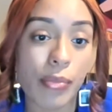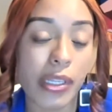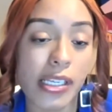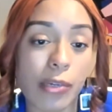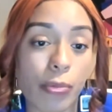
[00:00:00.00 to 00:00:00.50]

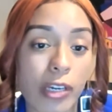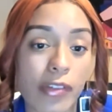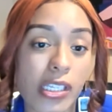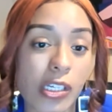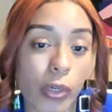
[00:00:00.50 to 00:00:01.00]
Melissa
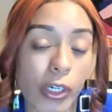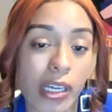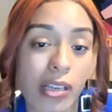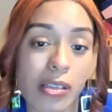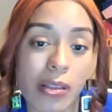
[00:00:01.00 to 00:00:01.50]
previously worked
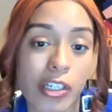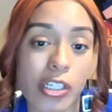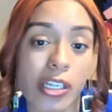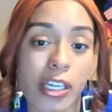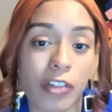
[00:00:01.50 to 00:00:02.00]
as a
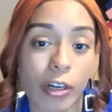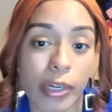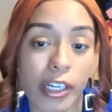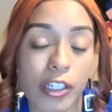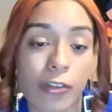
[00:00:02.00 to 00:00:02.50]
legislative
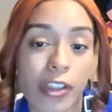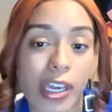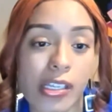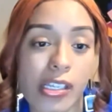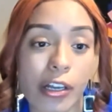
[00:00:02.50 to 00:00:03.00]
director for the
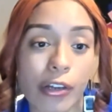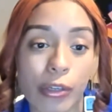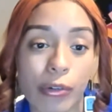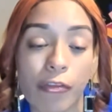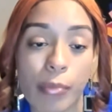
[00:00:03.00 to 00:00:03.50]

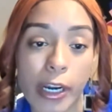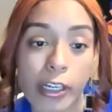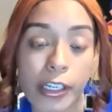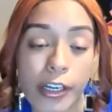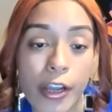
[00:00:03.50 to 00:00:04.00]
ACLU of
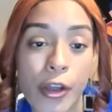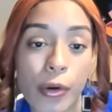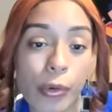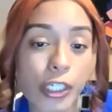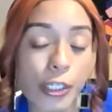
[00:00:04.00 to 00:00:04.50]
Maryland,
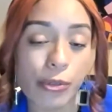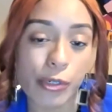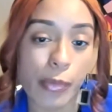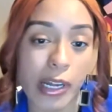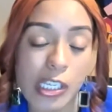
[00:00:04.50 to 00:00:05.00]
where she was
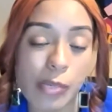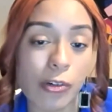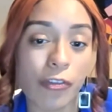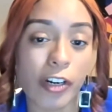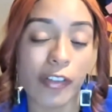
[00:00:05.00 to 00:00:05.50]

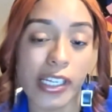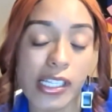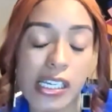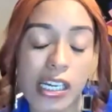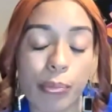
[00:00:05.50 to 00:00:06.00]
responsible for
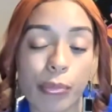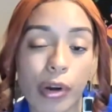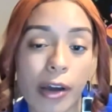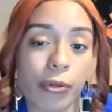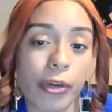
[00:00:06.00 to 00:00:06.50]
advancing a
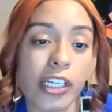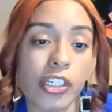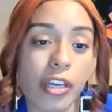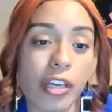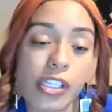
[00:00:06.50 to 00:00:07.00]
broad
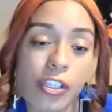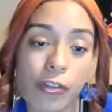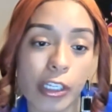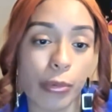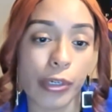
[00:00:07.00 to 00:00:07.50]
range of
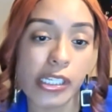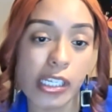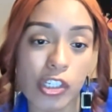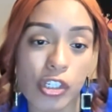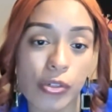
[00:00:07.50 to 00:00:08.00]
civil liberties
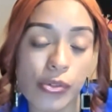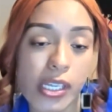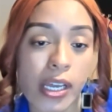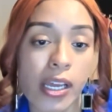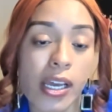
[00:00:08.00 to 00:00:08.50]
issues,
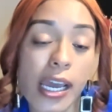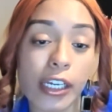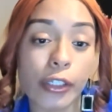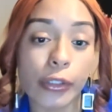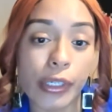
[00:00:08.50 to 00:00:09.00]

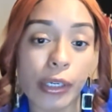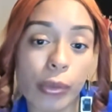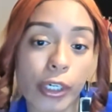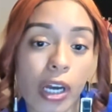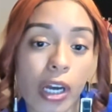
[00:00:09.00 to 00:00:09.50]
including
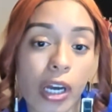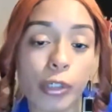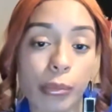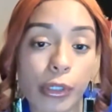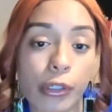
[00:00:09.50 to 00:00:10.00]
work on
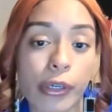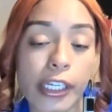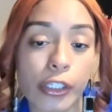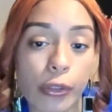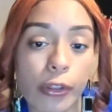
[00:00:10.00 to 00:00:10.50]
criminal
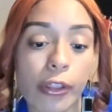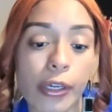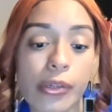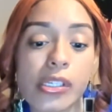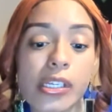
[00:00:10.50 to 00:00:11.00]
and youth
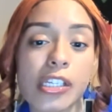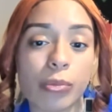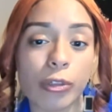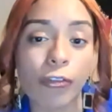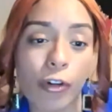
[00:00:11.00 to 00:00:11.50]
legal system
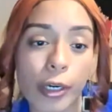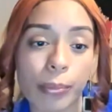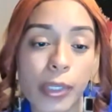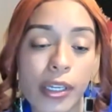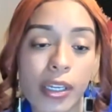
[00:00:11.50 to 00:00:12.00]
reform.